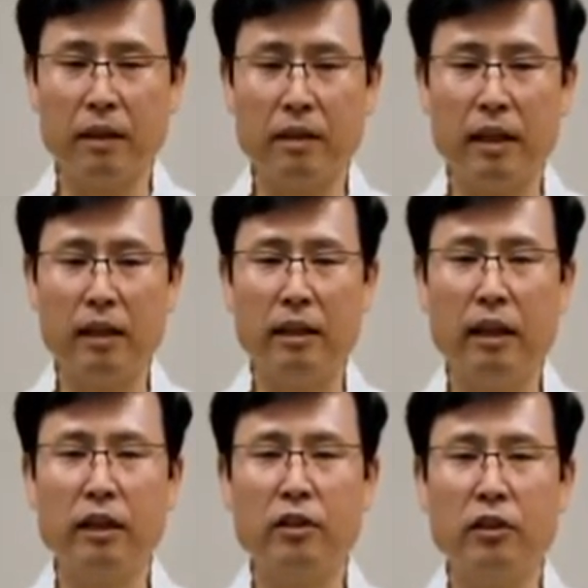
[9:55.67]
sending
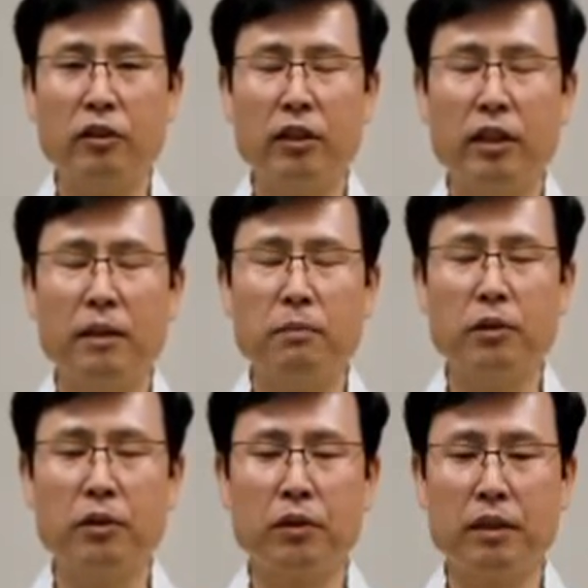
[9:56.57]
energy to your hip
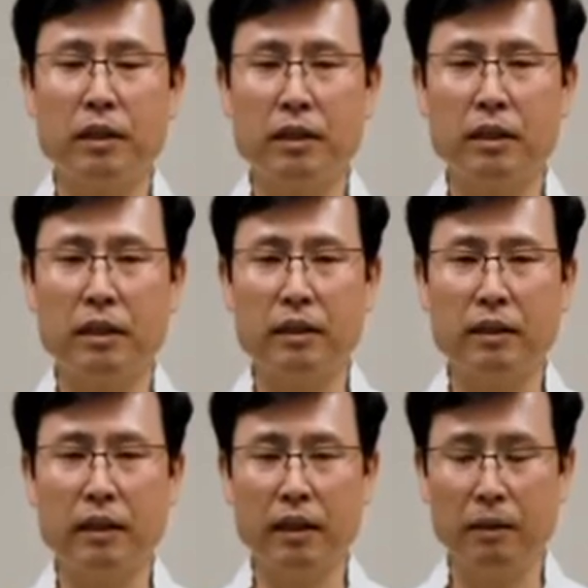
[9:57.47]
joints,
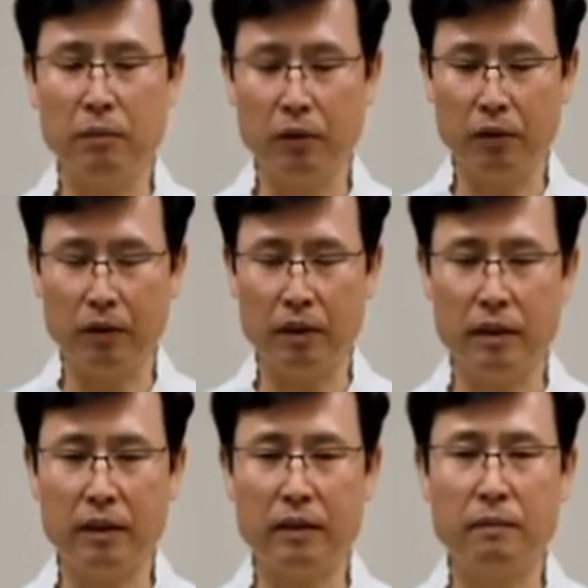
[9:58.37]
hip
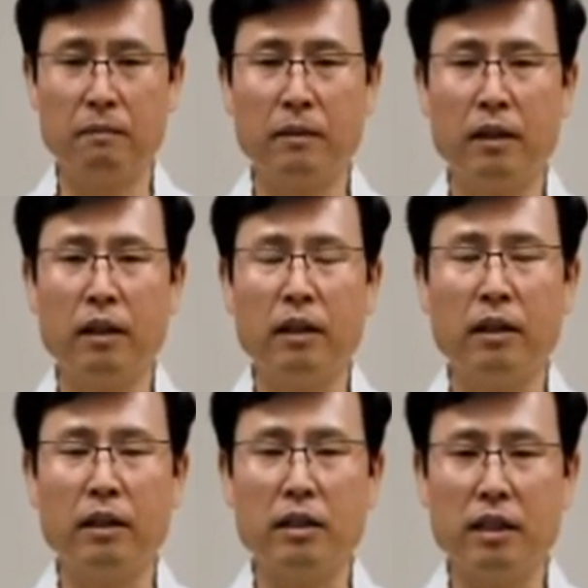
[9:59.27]
joints.
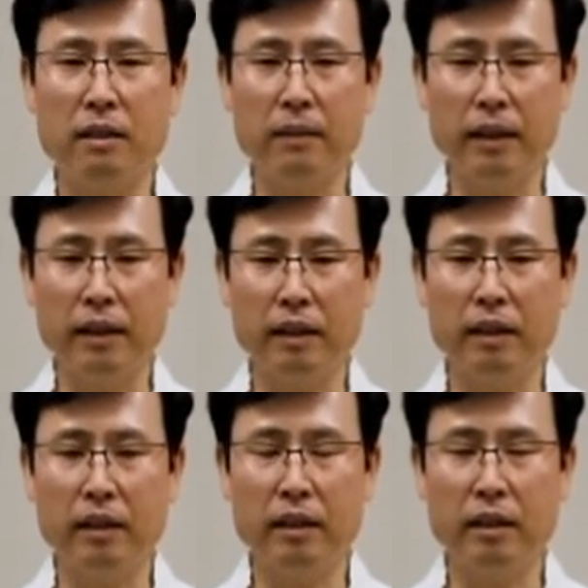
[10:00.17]
The stomach
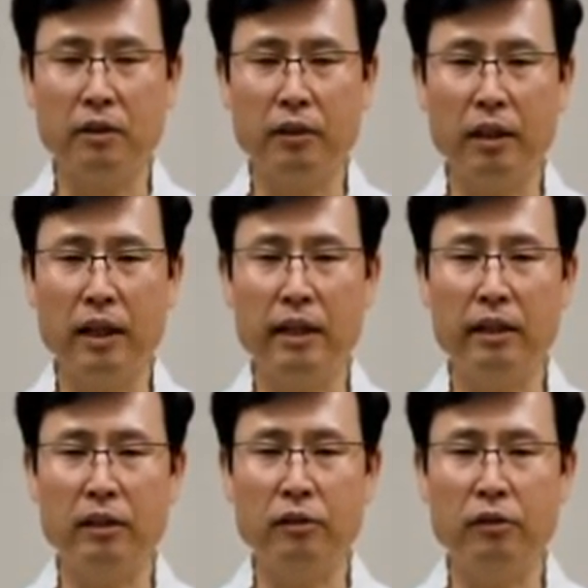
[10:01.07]
is
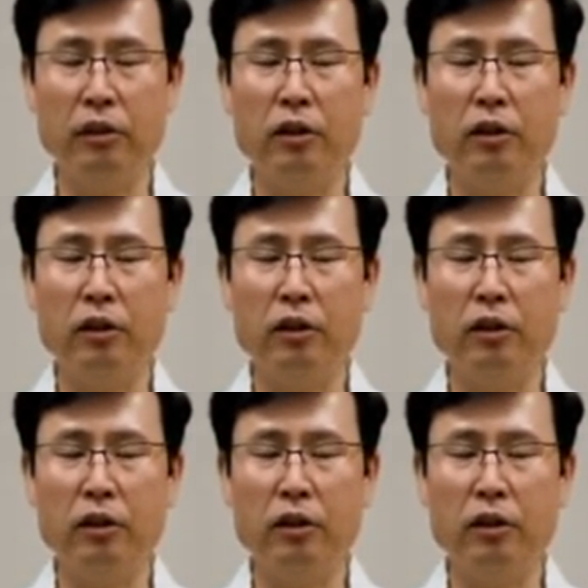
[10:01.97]
related to your